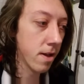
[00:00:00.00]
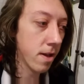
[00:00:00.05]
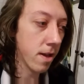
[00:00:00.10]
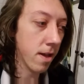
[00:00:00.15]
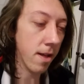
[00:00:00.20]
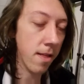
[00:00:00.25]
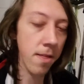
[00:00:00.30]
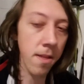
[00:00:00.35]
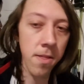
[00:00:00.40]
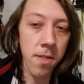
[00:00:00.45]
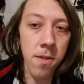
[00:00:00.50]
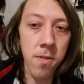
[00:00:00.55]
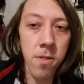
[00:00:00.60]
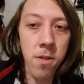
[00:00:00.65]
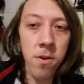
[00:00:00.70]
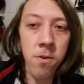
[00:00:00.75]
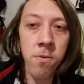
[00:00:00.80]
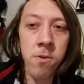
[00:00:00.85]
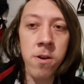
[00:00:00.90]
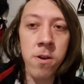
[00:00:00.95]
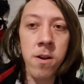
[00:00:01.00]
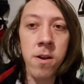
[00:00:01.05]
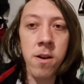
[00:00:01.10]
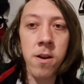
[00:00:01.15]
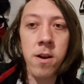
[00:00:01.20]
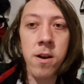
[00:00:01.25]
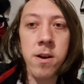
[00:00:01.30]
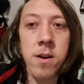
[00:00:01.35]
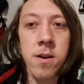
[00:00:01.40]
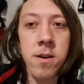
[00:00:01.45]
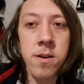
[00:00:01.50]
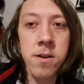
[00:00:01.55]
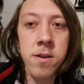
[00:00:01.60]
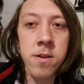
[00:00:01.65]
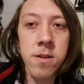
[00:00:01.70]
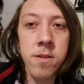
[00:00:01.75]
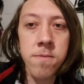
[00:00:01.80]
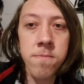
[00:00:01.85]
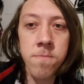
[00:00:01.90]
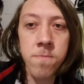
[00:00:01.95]
then the lower
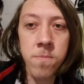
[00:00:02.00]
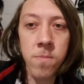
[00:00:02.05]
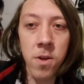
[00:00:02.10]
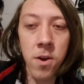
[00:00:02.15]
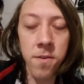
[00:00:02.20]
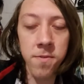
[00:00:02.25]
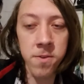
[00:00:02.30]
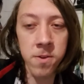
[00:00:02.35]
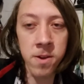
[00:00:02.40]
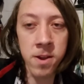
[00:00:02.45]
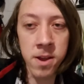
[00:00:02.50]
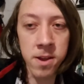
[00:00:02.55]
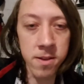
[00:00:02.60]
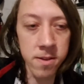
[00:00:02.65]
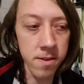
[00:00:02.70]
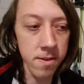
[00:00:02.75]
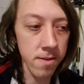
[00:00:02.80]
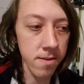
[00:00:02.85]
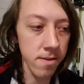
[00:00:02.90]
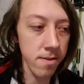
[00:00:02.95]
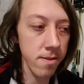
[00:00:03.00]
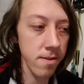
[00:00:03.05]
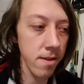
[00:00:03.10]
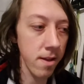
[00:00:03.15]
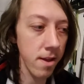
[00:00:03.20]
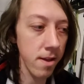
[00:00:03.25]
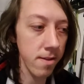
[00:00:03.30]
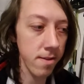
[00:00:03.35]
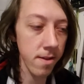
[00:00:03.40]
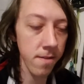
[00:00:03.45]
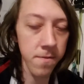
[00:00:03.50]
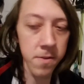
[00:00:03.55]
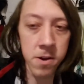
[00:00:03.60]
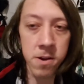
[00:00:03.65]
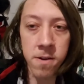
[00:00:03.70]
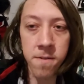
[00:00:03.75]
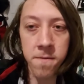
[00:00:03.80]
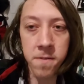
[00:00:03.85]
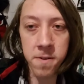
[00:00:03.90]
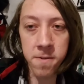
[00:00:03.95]
offsuit aces, a7 off,
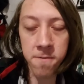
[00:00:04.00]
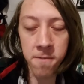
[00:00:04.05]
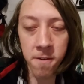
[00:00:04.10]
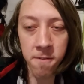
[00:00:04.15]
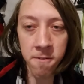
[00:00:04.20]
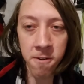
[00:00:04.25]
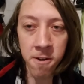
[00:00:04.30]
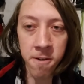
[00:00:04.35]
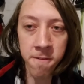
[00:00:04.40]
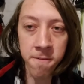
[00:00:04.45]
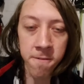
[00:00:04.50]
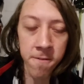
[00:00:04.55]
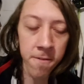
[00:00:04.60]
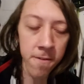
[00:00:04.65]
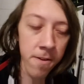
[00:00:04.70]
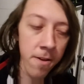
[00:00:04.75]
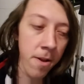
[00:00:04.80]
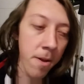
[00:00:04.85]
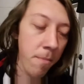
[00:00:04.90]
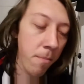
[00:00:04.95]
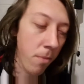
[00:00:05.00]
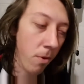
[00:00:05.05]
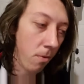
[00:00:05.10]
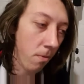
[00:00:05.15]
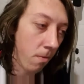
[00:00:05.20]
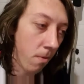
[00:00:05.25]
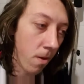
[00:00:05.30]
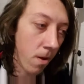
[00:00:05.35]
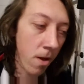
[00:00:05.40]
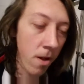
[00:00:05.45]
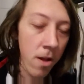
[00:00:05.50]
ace 5 off, blah blah blah.